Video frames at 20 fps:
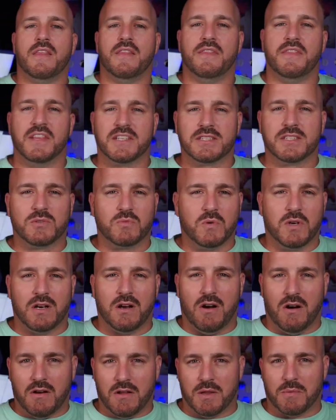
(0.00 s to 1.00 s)
This is what
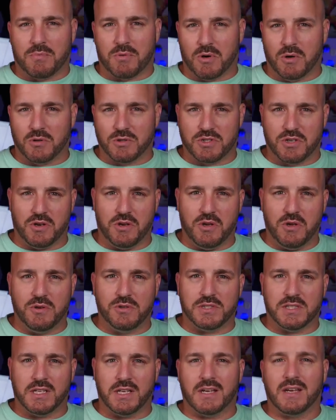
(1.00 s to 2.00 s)
all the pros are
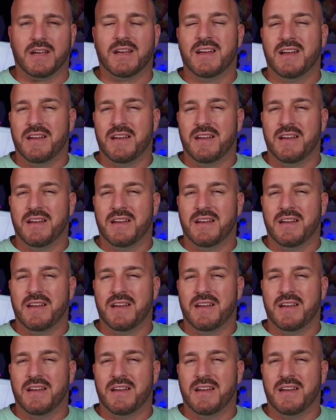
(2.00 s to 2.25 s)
using.